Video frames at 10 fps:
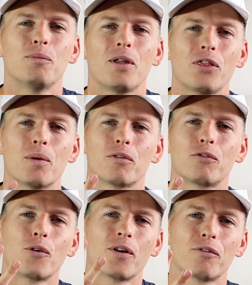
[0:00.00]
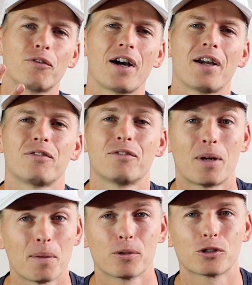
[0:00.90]
to myth number four and five,
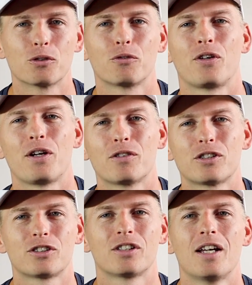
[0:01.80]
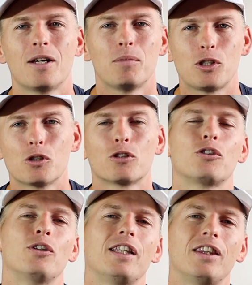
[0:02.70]
my personal favorites, be sure
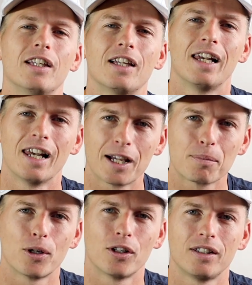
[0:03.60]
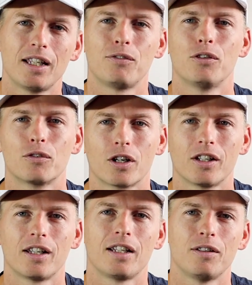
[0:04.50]
to hit the like button if you've
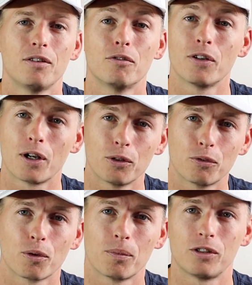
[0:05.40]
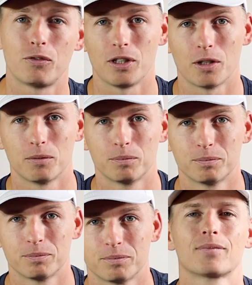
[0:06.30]
gotten any value from this video.
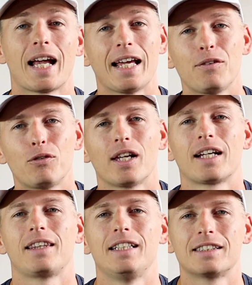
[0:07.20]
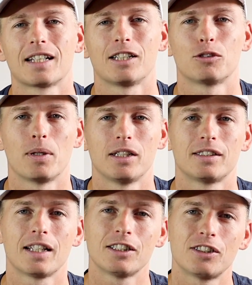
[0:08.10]
And if you like these science-based
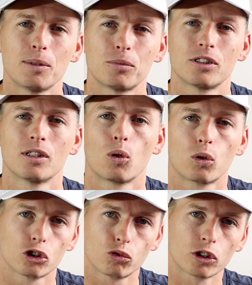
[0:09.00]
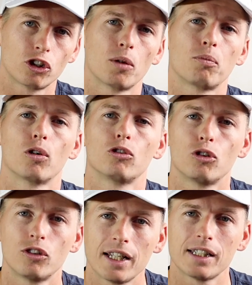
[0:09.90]
tennis tips or structured approach
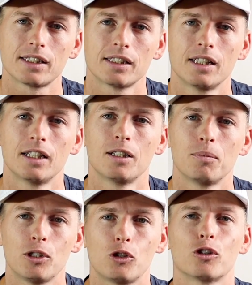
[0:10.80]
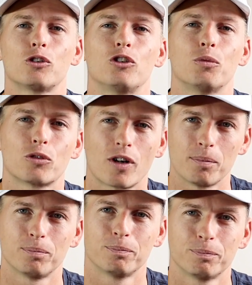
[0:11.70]
to tennis, be sure to subscribe.
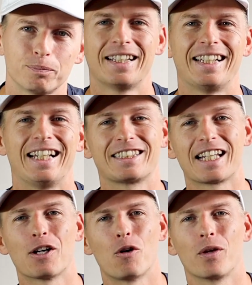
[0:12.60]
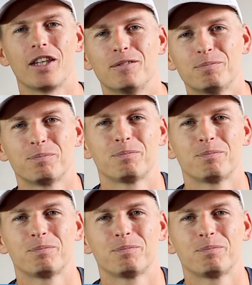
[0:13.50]
Let's get on with it.